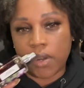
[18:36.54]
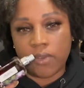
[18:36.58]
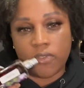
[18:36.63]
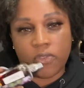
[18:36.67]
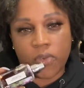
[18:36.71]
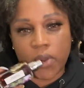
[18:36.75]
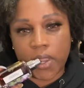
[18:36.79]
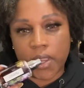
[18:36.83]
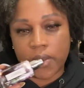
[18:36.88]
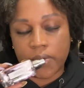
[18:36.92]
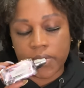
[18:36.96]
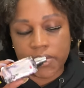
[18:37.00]
a
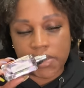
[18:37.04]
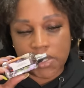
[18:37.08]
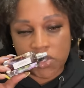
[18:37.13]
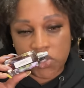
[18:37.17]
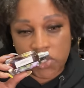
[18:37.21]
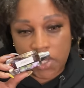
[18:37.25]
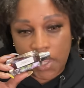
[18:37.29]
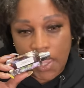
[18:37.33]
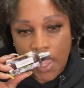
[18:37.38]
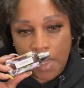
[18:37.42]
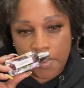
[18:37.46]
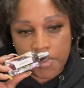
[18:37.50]
fragrance and
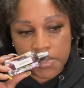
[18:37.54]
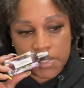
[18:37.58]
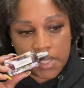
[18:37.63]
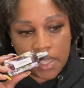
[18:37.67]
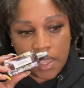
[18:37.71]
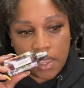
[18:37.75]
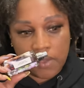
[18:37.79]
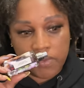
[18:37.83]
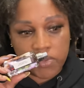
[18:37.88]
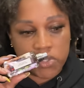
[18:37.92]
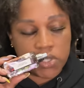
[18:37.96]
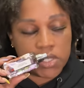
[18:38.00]
she happens to
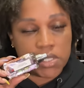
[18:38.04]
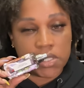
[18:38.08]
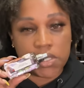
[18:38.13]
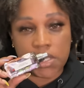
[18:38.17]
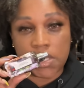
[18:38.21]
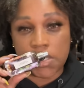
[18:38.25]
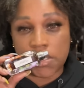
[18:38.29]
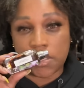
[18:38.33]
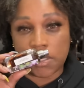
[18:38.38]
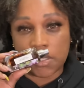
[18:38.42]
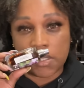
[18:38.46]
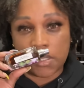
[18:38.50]
have it, she
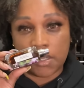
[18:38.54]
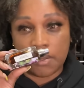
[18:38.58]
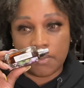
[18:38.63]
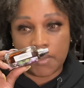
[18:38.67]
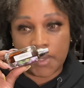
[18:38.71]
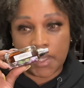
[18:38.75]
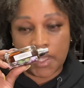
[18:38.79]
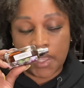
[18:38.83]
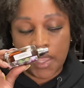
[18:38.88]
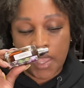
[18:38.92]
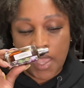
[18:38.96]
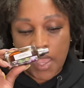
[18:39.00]
sends it to
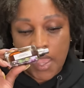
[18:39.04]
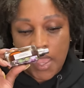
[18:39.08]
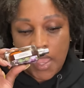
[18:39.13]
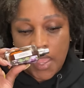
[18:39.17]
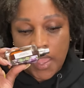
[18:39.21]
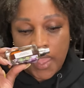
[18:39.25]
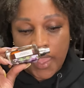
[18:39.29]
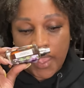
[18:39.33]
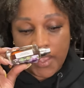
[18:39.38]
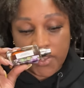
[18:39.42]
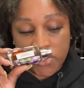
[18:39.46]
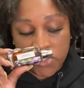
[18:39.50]
me.
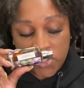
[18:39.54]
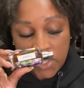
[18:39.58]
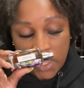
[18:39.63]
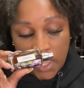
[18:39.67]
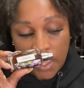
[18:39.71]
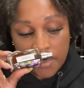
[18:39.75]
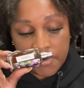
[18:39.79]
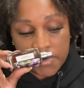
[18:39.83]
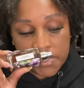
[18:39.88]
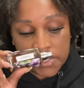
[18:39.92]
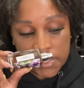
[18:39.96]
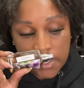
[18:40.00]
And she
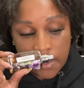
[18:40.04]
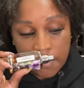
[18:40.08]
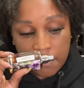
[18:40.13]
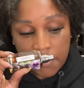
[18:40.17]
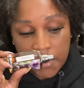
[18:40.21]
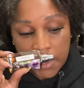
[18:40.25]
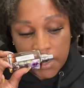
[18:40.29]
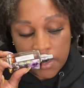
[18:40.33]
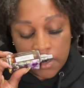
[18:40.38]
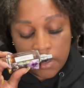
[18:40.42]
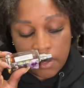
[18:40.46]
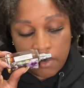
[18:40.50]
have sent
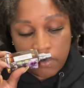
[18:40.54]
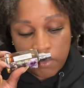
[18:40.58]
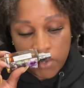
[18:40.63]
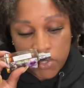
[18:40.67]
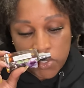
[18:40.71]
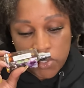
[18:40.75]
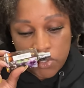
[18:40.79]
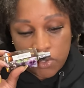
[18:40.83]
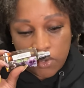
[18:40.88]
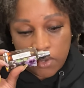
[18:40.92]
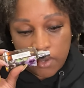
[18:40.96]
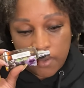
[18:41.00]
me the
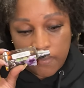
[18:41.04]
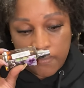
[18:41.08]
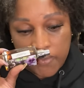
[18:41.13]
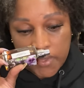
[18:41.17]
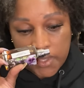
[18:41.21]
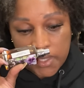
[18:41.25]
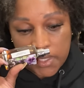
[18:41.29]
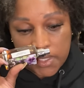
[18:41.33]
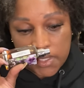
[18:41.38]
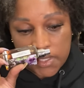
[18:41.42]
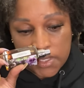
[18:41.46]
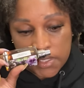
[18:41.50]
original of
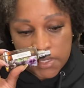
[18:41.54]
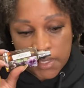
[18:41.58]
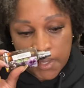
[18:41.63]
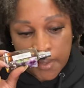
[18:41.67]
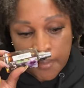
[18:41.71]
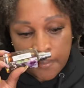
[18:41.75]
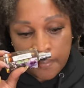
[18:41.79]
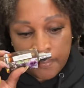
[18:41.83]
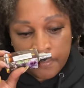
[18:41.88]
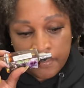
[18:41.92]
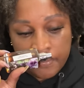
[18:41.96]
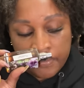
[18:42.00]
this,
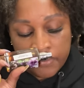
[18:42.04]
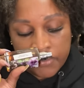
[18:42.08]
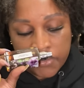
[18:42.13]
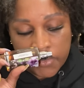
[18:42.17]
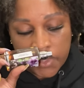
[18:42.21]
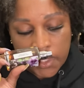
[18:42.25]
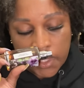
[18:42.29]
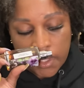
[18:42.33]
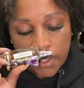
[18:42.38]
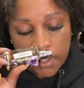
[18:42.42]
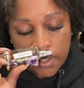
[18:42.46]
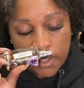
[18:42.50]

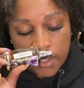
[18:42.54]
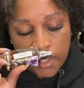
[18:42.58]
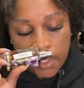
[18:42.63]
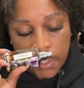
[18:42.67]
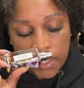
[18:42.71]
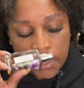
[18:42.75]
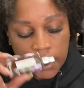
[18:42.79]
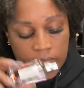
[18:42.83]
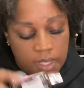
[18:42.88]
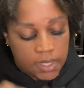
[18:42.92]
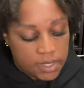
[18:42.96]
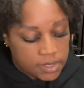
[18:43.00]

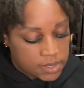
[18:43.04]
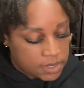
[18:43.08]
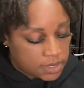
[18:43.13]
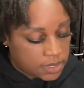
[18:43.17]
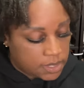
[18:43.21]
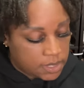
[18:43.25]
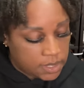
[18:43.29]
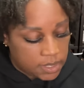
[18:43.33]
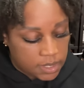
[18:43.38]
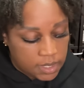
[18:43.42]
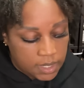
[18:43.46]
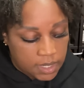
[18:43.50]
and
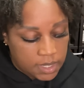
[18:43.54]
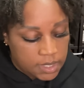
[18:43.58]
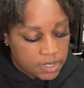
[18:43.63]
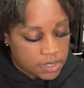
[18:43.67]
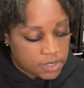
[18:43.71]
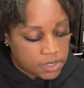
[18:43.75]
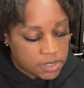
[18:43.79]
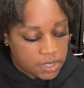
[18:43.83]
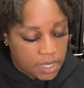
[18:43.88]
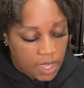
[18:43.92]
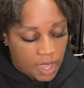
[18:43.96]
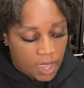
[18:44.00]
it's it
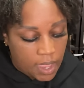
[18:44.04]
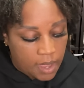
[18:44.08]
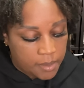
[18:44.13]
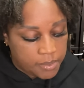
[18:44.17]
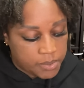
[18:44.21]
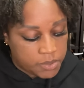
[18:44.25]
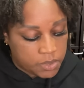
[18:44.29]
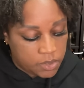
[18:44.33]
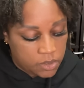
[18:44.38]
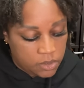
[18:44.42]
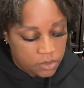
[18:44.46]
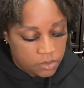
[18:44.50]
is
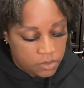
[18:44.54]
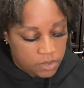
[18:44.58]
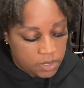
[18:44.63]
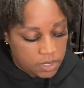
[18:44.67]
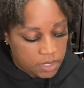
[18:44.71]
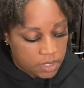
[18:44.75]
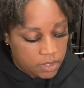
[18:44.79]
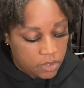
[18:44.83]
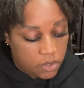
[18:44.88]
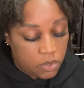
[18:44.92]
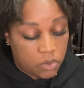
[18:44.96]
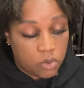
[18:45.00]

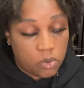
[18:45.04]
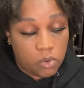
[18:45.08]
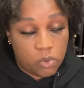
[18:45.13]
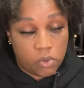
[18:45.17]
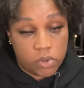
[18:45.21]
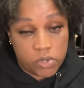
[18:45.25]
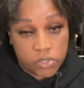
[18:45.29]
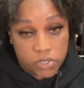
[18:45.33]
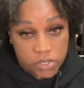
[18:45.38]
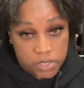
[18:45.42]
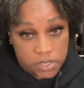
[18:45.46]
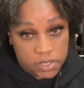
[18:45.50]
absolutely
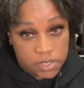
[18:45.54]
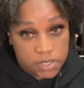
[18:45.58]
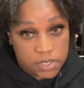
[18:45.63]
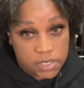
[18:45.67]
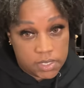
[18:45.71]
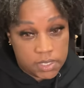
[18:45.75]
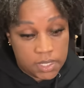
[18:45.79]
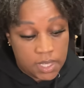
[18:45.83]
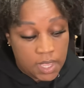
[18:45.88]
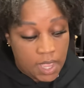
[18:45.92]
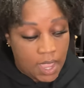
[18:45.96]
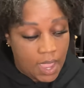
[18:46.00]

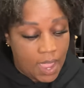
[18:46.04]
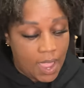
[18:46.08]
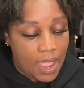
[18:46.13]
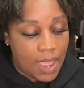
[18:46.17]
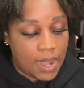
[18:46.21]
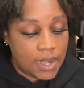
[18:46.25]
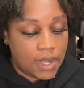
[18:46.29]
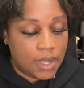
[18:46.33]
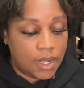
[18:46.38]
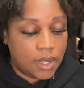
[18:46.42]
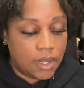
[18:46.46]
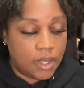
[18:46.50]
gorgeous. I
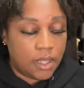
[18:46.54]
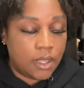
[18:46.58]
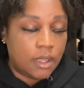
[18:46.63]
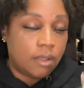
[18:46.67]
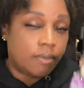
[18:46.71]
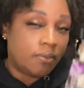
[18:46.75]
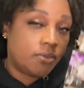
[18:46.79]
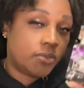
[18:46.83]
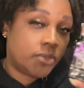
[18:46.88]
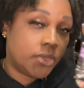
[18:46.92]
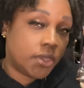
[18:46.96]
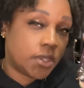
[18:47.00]

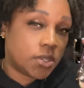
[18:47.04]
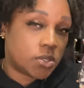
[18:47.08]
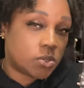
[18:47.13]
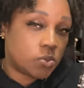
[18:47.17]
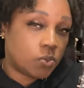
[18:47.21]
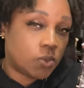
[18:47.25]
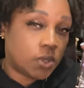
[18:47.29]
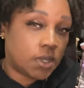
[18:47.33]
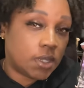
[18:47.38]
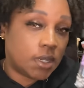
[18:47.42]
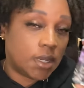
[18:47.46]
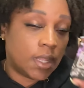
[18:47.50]
love this
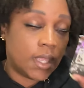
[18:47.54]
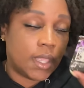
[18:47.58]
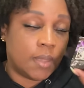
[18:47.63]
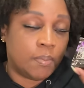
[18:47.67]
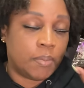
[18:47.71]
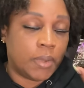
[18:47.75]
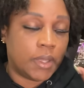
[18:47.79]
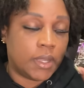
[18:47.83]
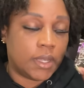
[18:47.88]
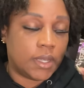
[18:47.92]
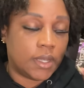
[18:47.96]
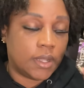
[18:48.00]
one,
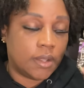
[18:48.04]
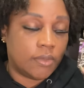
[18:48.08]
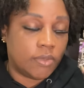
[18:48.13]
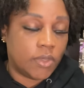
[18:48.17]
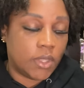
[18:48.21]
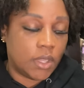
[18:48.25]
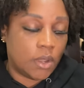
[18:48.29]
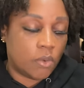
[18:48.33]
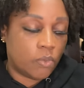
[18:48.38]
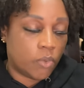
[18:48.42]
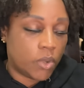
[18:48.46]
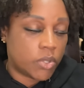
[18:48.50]
but
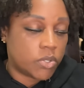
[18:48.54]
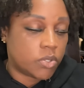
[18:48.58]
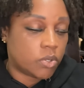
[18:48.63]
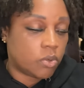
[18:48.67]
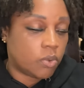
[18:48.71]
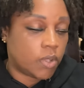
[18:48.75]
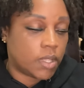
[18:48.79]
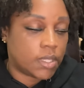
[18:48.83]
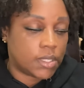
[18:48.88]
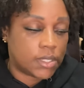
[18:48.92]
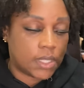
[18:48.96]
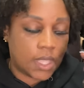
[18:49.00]
the original
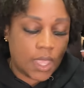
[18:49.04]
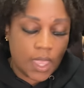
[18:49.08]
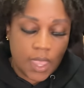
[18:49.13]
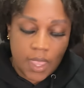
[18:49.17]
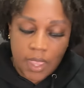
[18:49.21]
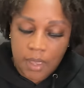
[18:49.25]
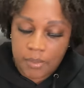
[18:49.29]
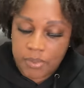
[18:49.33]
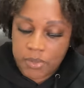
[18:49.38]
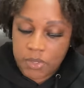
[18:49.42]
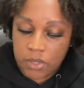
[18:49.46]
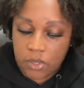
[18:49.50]
is
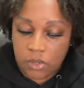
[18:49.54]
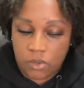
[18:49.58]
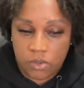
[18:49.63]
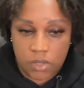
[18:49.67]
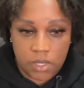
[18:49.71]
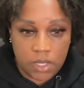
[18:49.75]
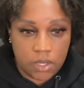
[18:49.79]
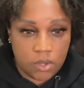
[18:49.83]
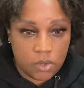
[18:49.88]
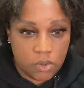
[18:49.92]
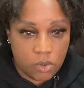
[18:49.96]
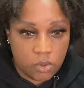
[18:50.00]

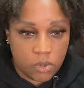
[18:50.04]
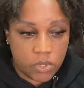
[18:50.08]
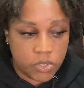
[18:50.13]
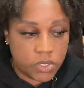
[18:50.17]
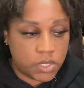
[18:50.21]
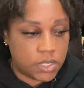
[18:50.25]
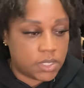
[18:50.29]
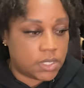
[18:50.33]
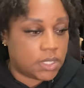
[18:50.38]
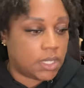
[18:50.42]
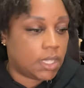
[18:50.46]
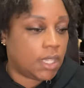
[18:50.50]
absolutely
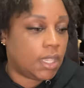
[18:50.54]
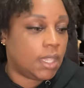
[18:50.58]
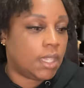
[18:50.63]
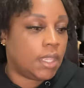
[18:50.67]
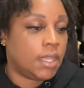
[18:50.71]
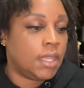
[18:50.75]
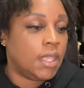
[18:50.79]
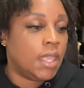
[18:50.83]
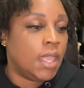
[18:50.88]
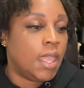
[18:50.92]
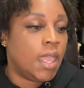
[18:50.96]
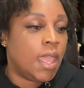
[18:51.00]
gorgeous.
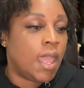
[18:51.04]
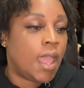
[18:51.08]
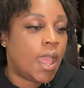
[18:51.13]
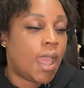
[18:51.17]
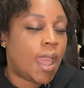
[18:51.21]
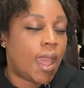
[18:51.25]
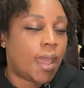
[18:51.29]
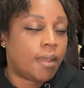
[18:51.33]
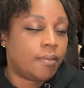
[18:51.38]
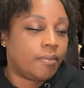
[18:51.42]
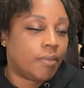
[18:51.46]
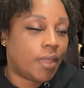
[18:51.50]
And
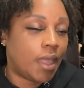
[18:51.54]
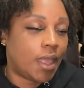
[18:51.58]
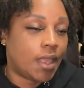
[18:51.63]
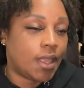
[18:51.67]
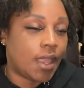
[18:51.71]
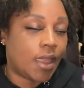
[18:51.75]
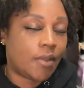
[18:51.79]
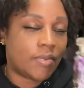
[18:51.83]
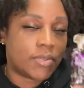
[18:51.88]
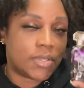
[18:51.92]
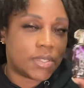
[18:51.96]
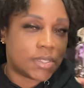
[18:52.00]
I,
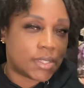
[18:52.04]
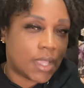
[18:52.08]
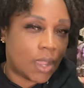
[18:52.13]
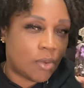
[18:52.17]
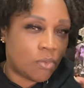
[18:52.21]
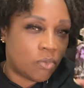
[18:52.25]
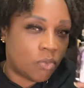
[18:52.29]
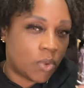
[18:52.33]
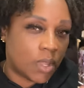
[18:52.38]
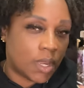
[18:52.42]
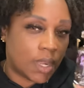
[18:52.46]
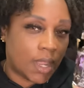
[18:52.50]
ever since I
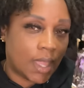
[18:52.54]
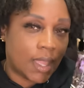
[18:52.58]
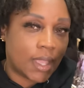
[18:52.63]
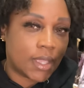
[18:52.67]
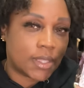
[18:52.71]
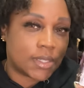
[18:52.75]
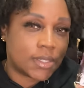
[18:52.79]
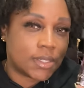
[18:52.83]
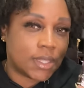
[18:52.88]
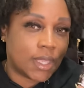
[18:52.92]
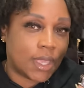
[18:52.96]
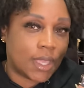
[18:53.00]

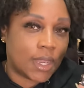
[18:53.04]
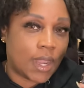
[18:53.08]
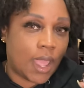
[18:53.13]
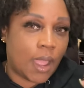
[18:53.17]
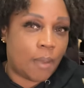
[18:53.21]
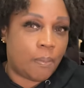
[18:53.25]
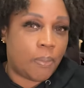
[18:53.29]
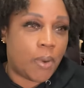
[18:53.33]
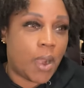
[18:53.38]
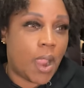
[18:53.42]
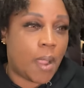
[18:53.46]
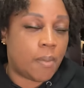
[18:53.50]
realized that I
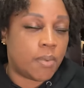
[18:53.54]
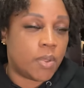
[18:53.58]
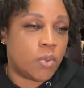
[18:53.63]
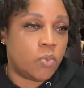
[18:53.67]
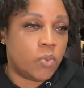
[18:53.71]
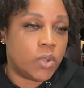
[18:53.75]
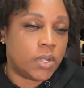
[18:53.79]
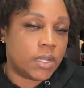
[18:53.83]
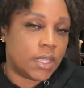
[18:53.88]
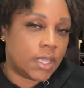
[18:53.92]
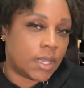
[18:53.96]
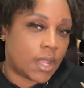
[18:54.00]
probably
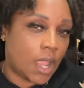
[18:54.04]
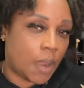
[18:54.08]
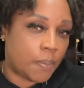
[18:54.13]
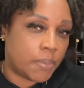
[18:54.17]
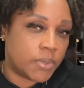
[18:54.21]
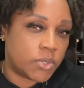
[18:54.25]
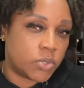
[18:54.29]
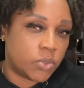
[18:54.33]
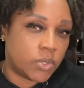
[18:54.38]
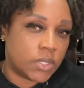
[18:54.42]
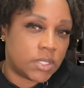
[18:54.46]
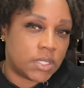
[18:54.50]
wouldn't get an
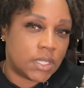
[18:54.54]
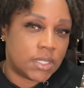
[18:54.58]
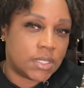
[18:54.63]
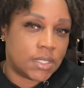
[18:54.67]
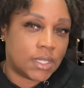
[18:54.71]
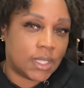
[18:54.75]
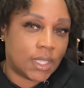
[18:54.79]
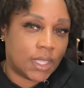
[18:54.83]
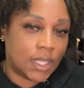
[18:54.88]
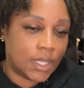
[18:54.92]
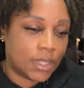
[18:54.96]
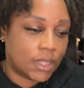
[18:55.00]
opportunity
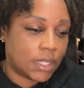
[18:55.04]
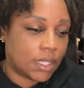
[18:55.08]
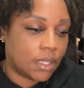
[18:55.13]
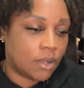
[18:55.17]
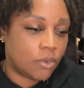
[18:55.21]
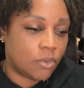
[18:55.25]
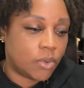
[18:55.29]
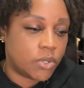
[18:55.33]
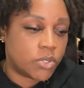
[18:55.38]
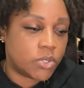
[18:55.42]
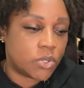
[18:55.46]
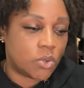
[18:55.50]
to get the
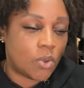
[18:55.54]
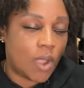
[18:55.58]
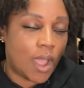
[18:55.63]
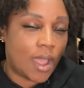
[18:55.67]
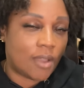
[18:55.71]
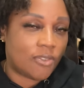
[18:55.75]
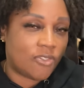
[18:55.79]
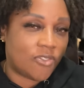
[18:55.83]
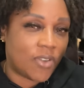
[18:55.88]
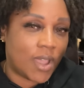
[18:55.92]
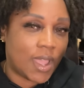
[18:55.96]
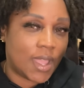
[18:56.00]
original, I
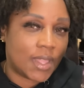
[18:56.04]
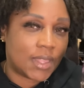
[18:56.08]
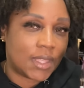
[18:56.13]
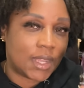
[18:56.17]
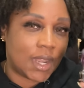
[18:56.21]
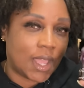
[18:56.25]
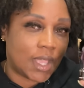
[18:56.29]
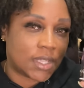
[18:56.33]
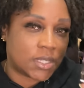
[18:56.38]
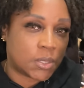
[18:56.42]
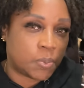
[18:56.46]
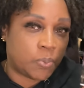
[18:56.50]
find that
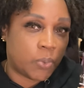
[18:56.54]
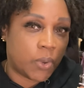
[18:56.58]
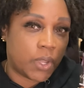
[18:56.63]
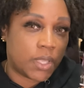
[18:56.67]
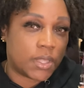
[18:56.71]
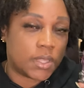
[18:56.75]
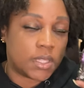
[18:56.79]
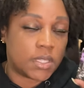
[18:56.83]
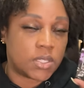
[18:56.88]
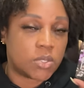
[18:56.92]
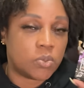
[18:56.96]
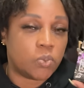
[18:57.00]
I
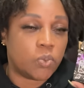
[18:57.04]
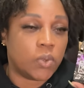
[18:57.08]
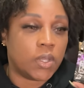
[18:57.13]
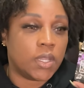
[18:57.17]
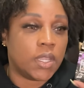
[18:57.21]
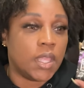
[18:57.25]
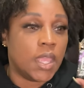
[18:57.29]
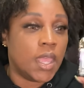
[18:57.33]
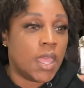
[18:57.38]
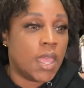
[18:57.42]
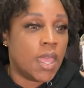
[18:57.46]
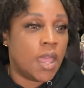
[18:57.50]
sprayed this
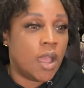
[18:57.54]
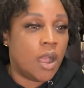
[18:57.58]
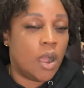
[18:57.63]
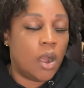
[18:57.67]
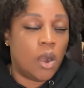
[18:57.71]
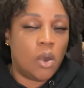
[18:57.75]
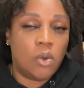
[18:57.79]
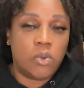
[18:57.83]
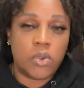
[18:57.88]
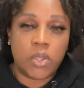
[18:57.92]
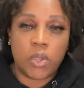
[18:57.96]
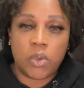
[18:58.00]
one
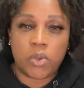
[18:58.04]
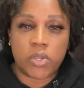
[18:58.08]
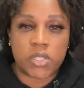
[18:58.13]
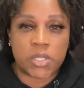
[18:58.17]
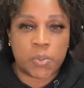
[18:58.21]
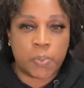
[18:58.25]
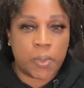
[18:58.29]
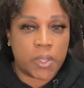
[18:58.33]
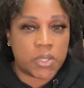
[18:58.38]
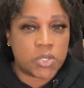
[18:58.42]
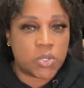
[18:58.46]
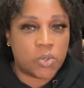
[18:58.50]
only on a
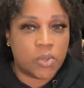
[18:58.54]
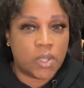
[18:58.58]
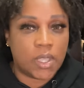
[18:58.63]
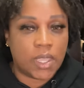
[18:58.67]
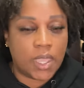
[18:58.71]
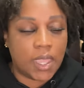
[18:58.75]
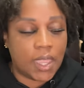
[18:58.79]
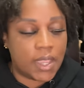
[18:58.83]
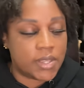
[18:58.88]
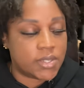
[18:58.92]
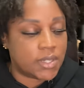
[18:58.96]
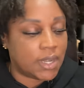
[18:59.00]
special
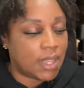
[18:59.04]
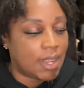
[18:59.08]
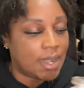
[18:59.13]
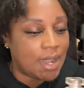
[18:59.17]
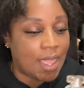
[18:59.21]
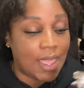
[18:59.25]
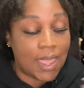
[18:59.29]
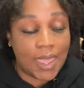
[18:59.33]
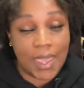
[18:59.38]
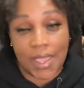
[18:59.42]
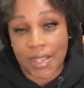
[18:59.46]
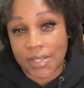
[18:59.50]
occasion. And
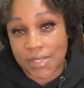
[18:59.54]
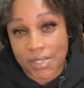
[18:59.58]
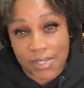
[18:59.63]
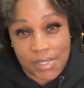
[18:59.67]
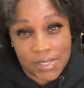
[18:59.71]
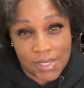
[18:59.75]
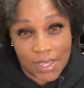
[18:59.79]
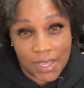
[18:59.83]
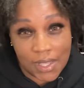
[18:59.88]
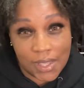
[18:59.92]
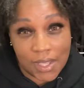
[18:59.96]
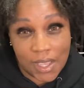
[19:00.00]
I hate to
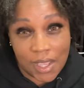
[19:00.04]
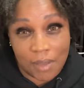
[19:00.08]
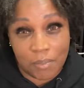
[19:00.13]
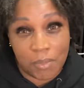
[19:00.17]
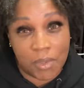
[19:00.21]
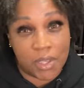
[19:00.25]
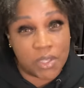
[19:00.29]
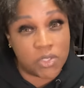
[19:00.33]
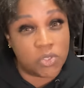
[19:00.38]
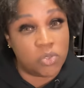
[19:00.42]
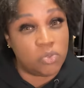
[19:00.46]
say that because